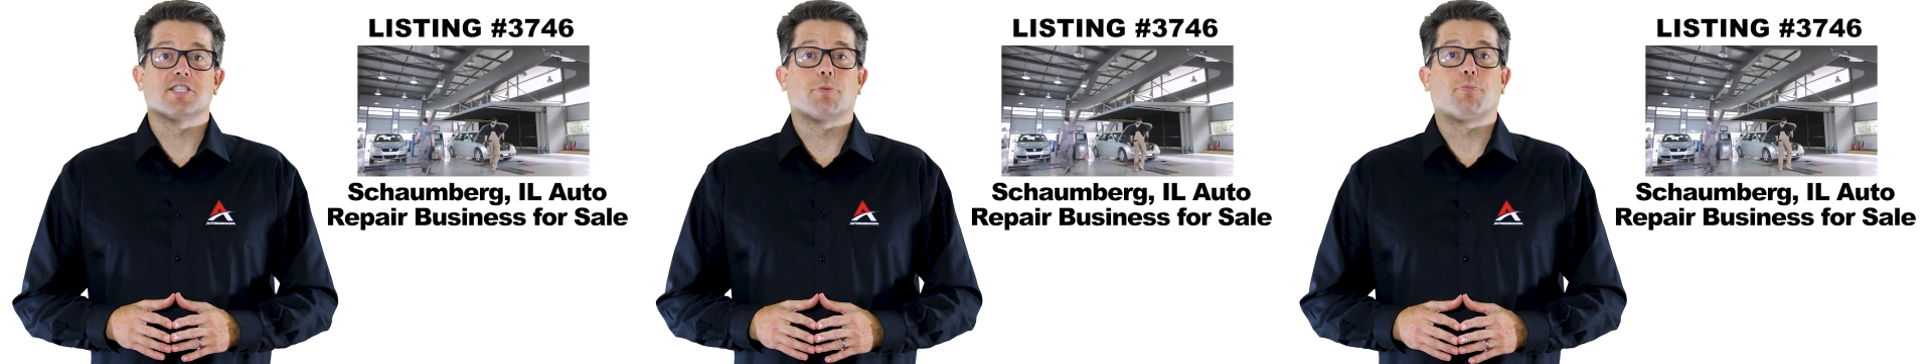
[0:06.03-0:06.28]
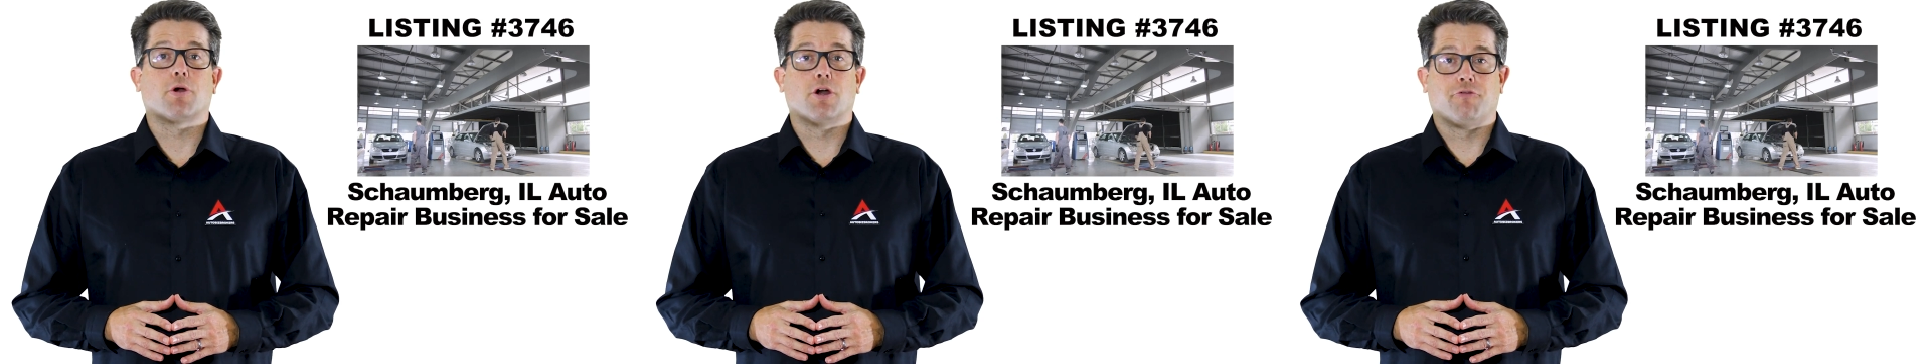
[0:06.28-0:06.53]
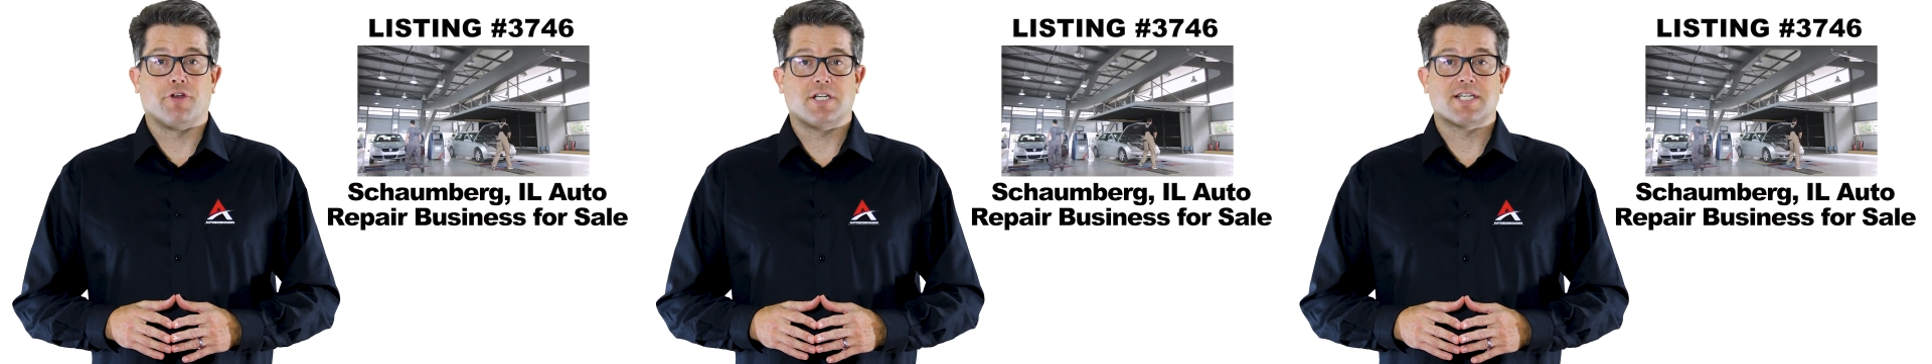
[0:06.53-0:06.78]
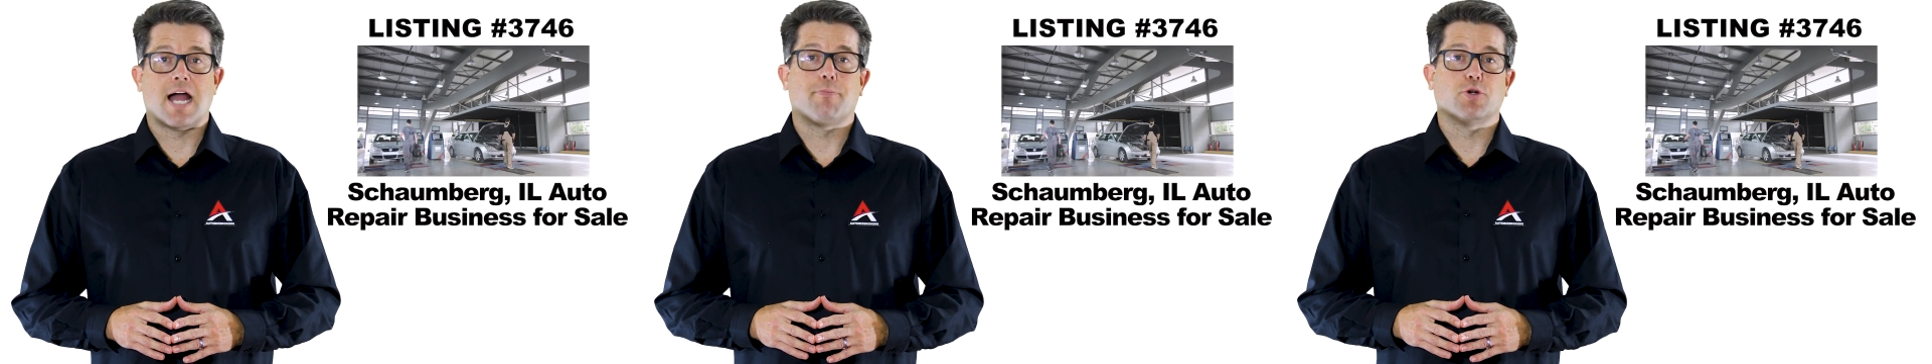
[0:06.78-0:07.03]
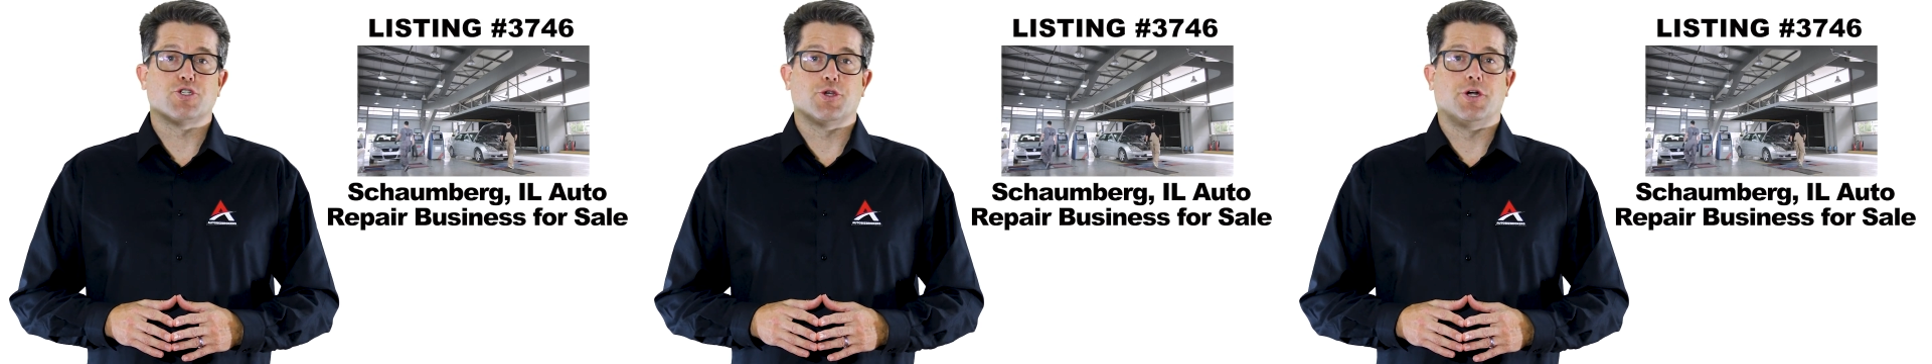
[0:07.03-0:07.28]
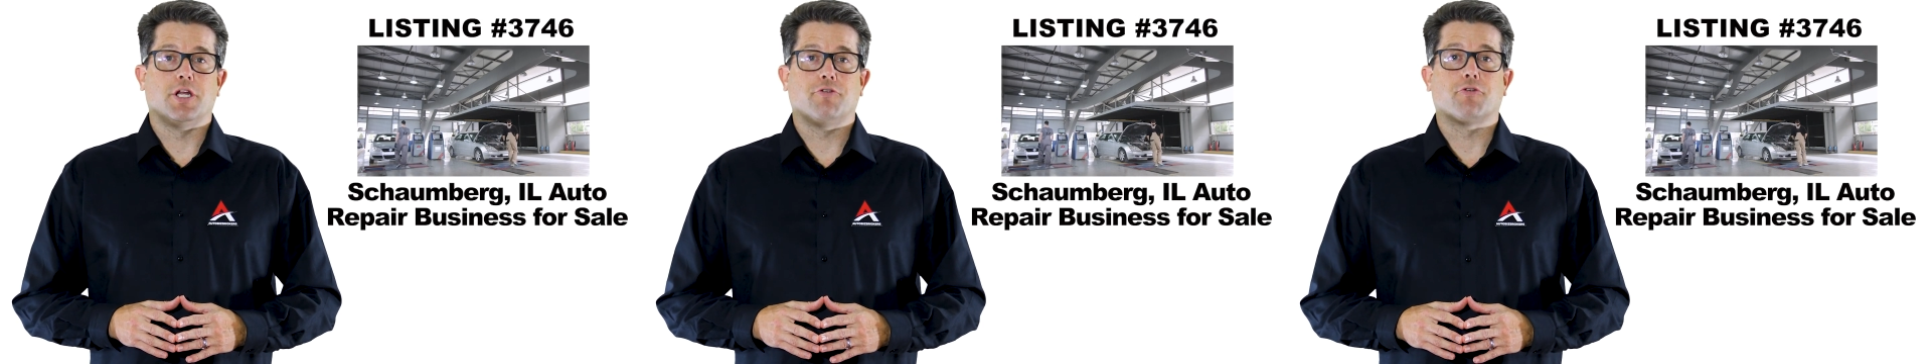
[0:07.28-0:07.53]
the perfect
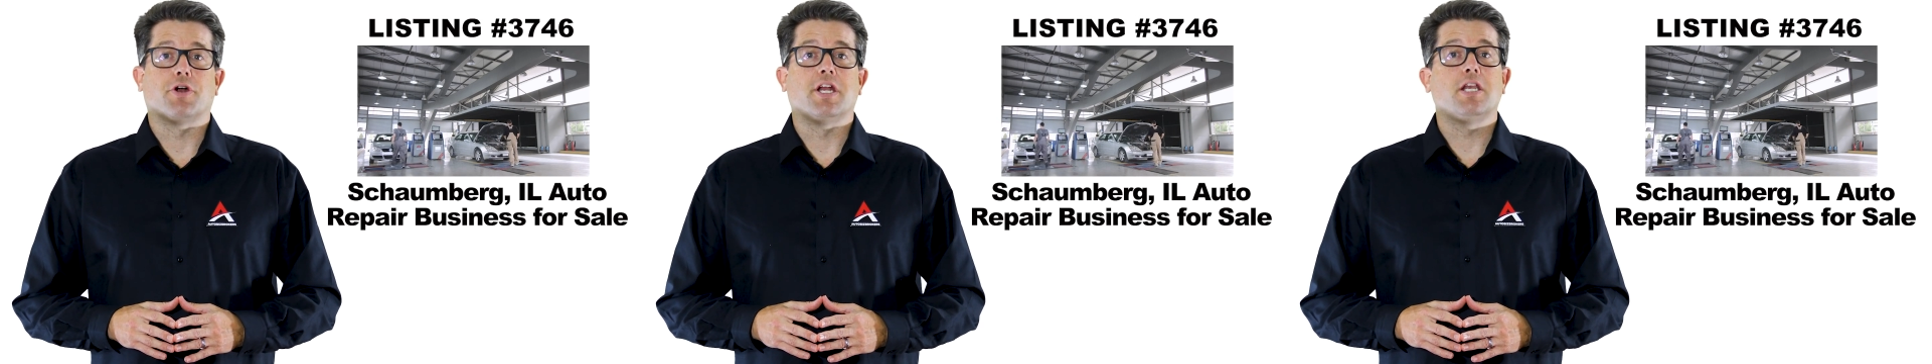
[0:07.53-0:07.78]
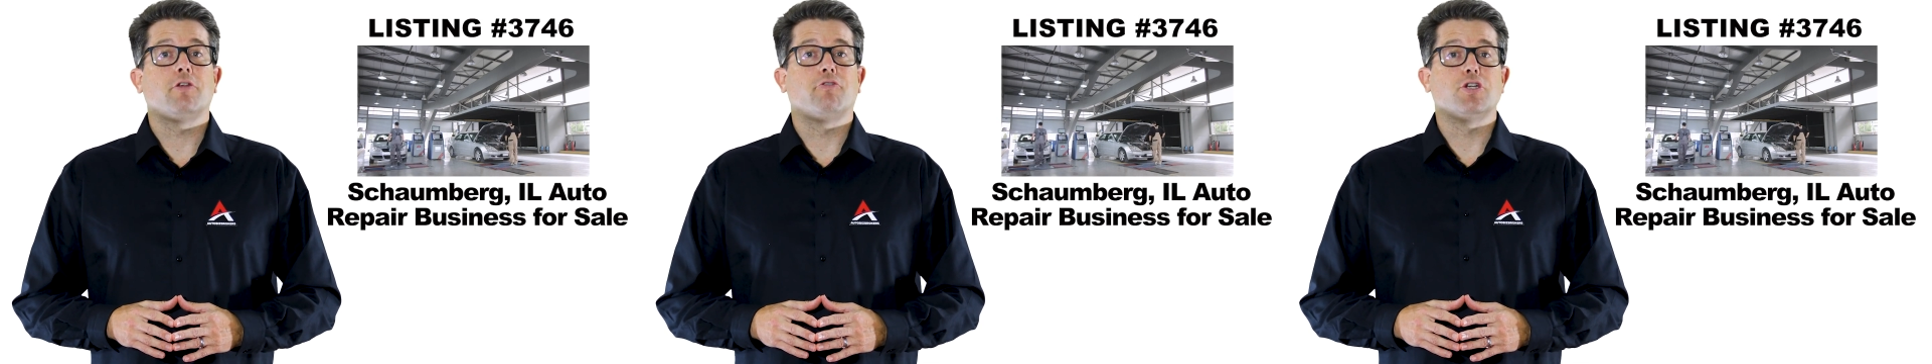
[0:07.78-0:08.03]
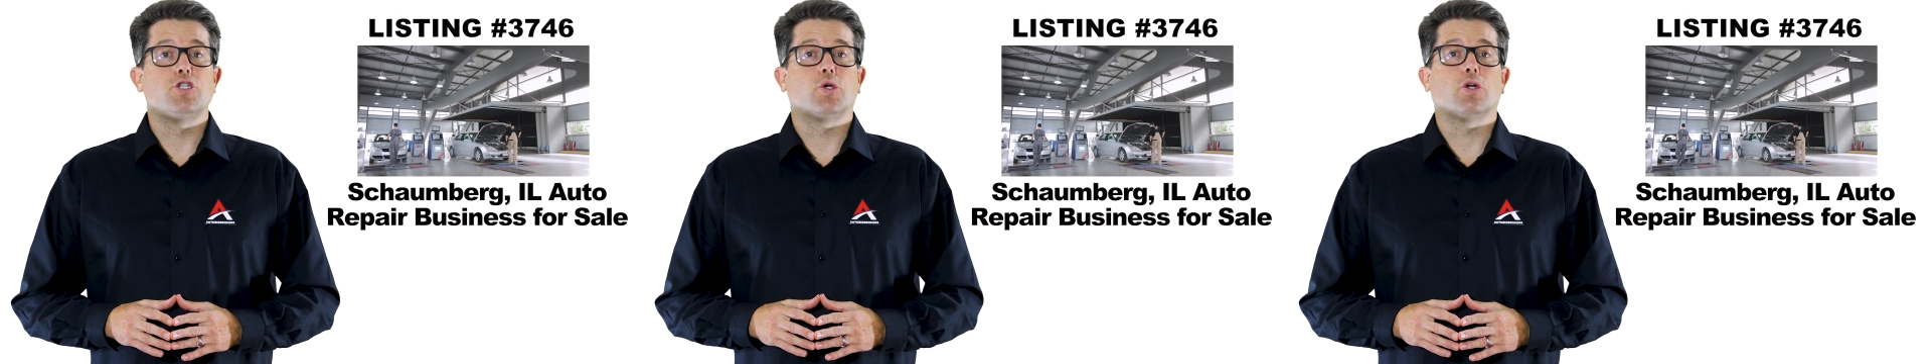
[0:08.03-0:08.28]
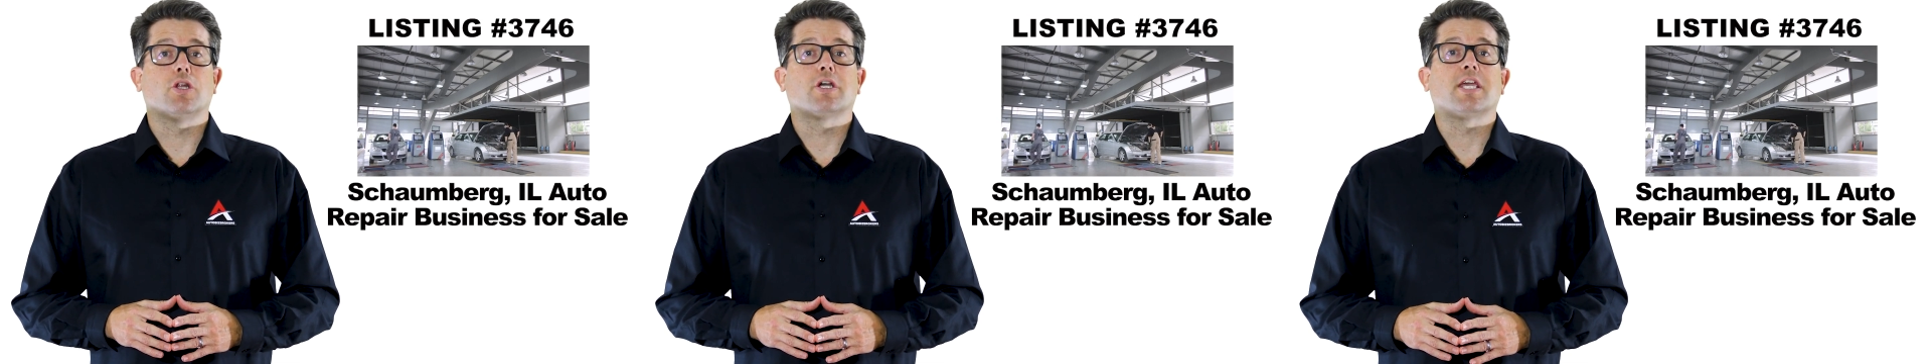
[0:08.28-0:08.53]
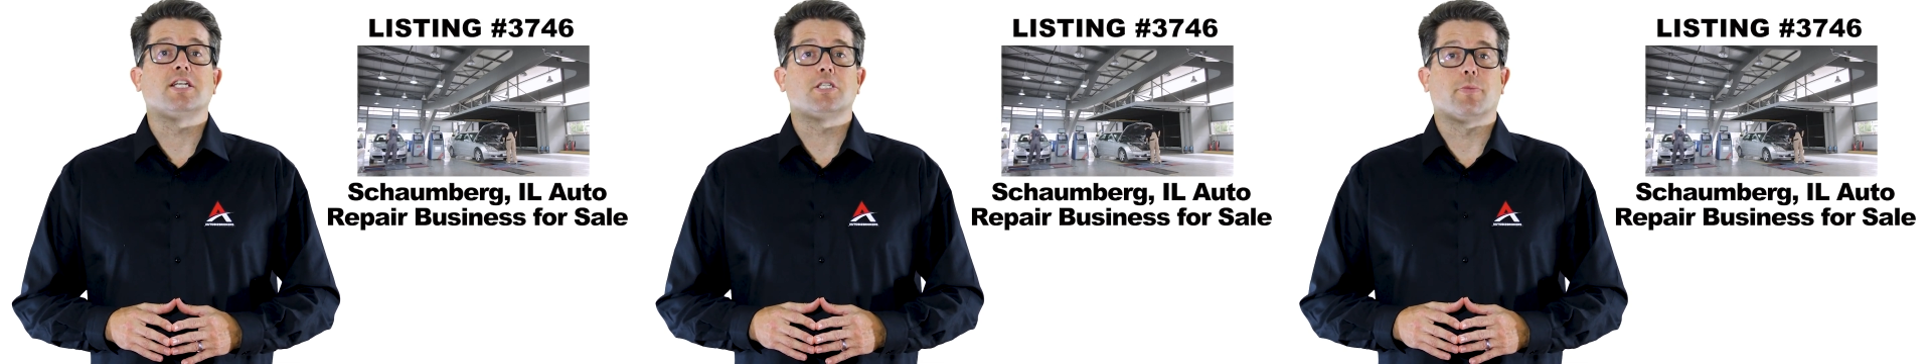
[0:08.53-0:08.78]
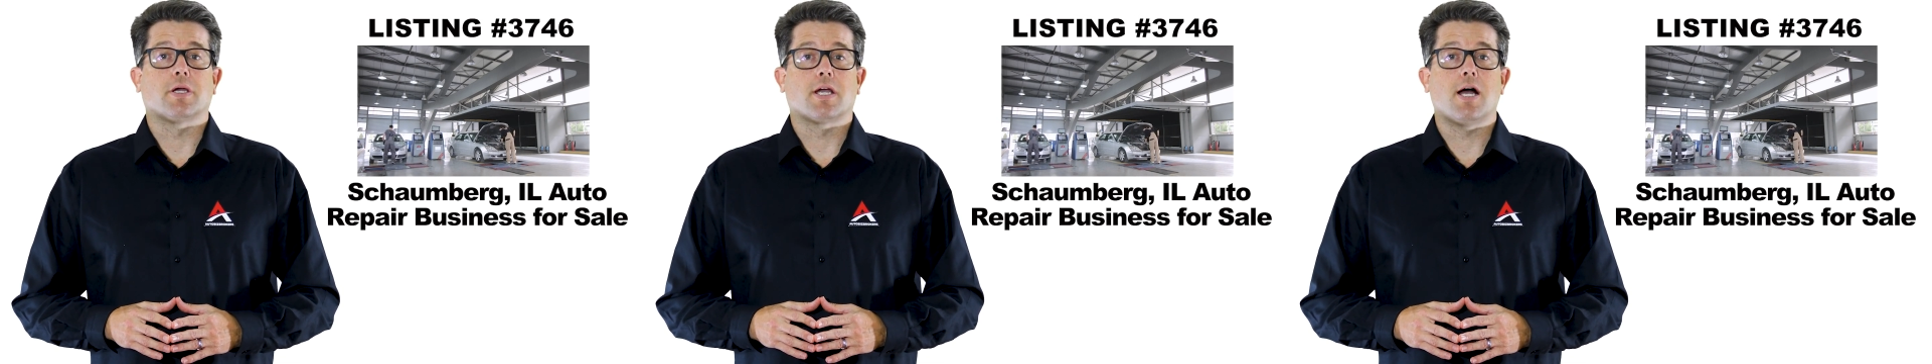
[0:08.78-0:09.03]
opportunity for an individual looking to
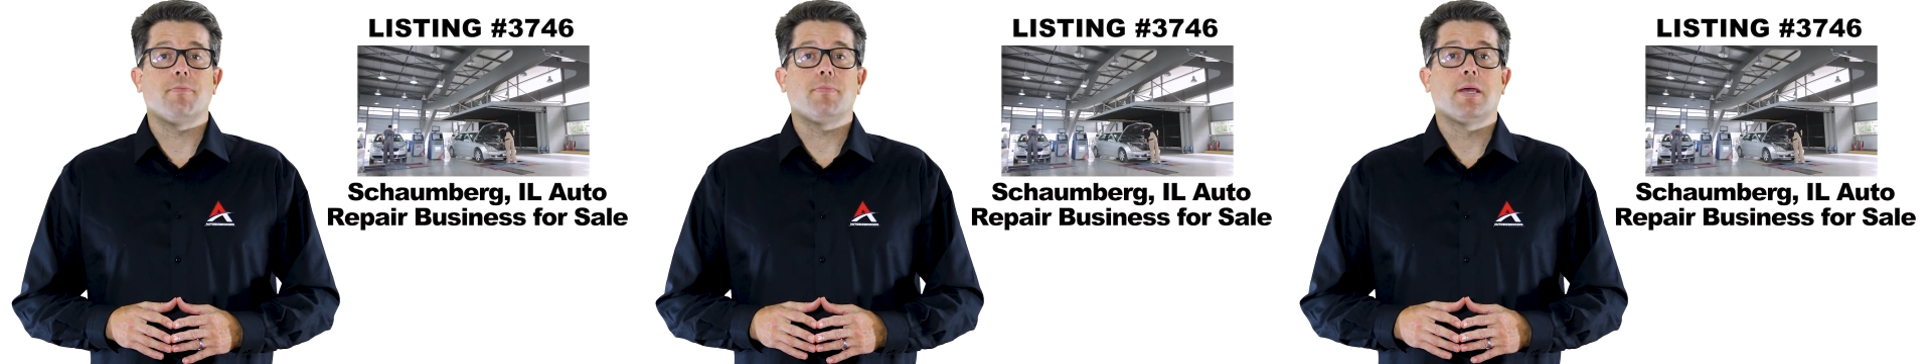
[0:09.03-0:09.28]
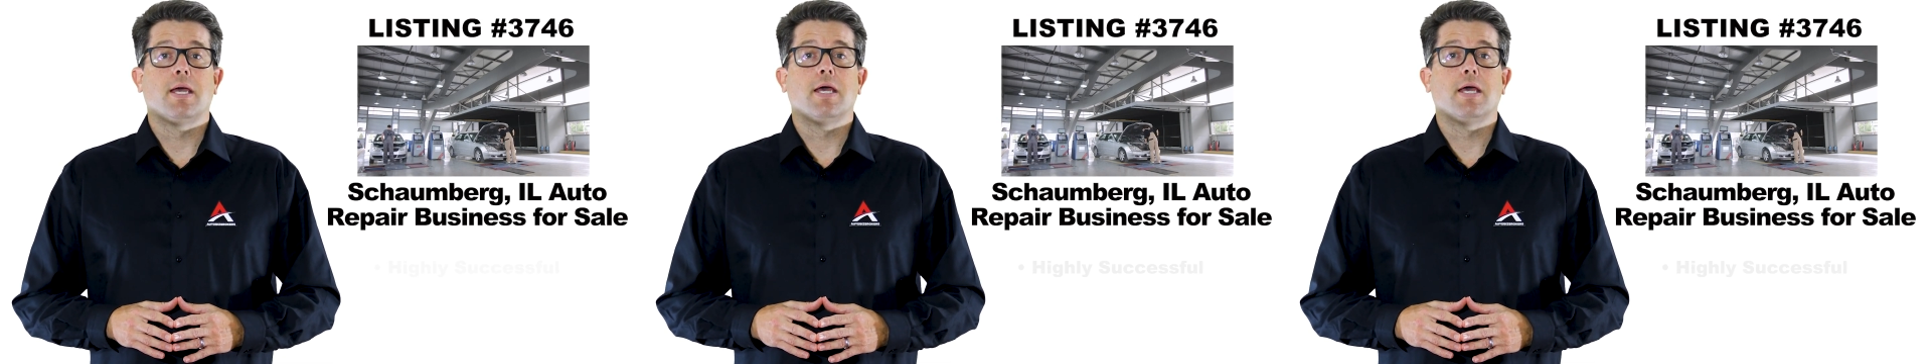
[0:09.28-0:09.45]
become